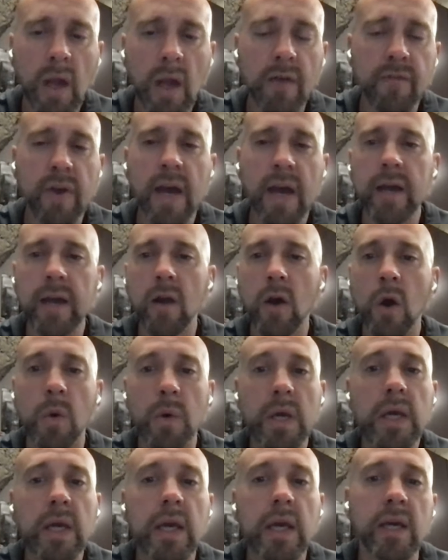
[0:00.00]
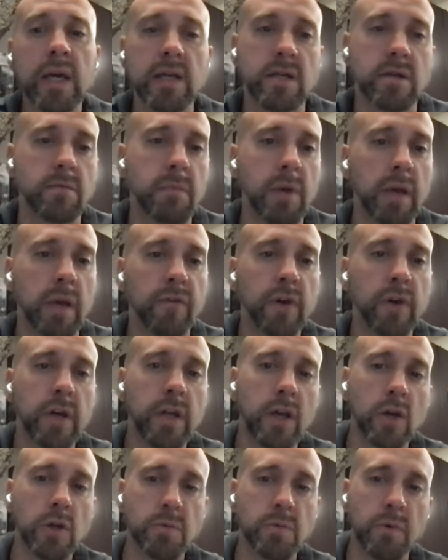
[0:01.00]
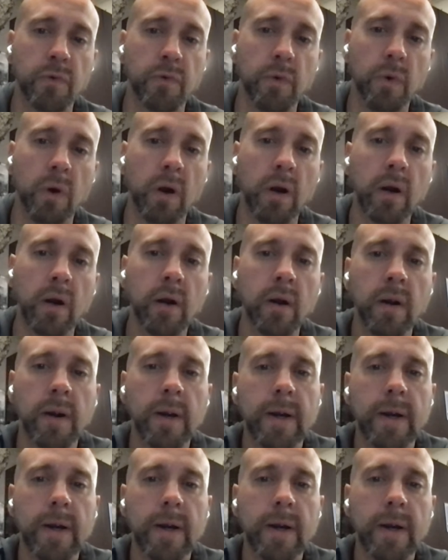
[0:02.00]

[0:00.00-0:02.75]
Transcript: I've had OE kids make videos before.